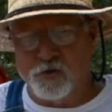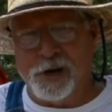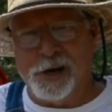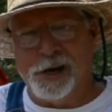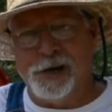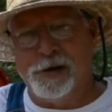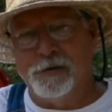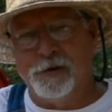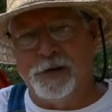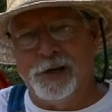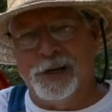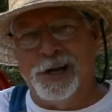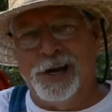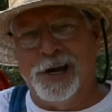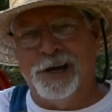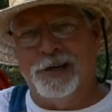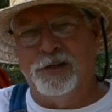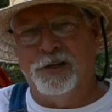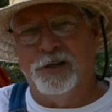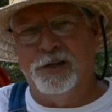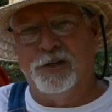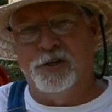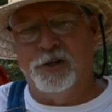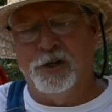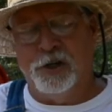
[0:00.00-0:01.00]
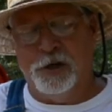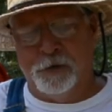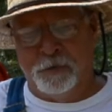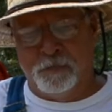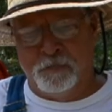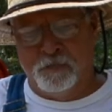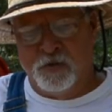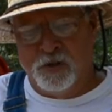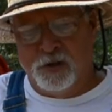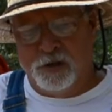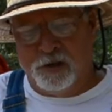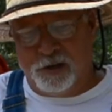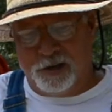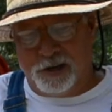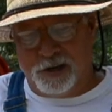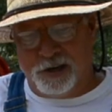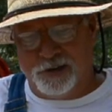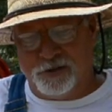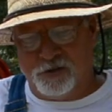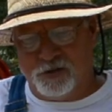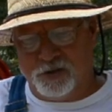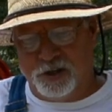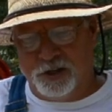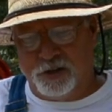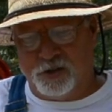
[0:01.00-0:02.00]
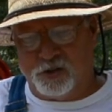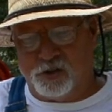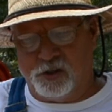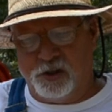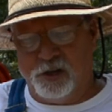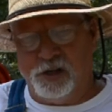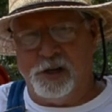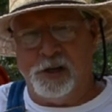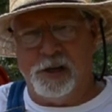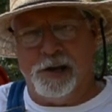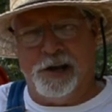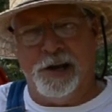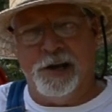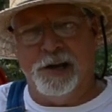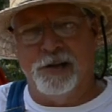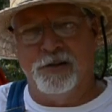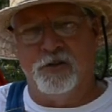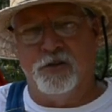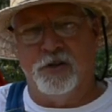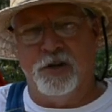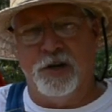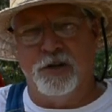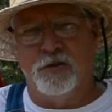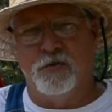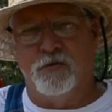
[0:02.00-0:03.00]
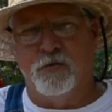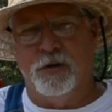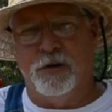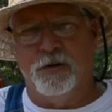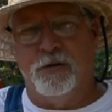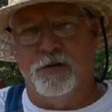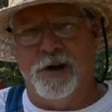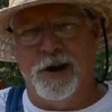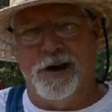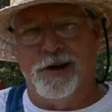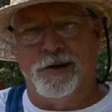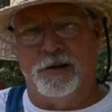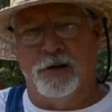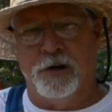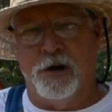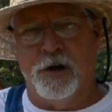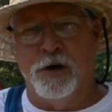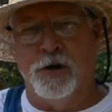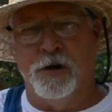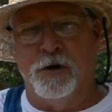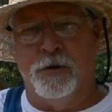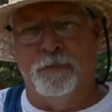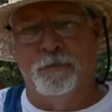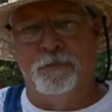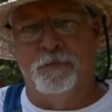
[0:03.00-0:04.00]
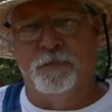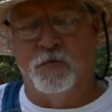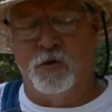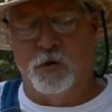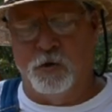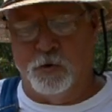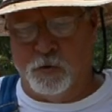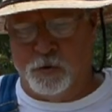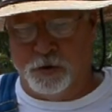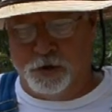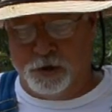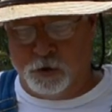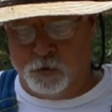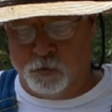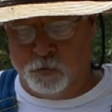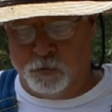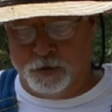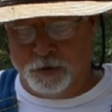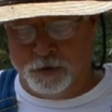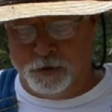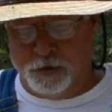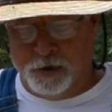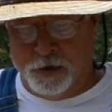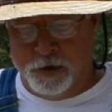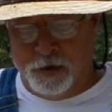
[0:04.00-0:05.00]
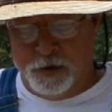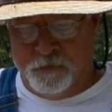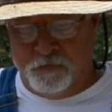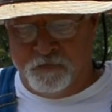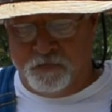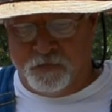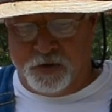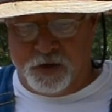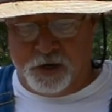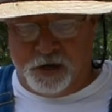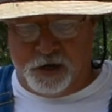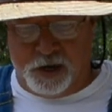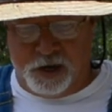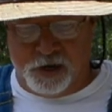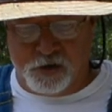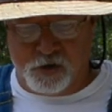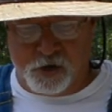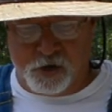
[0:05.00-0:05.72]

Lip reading: out they got this here SECAncestry.com going on. And they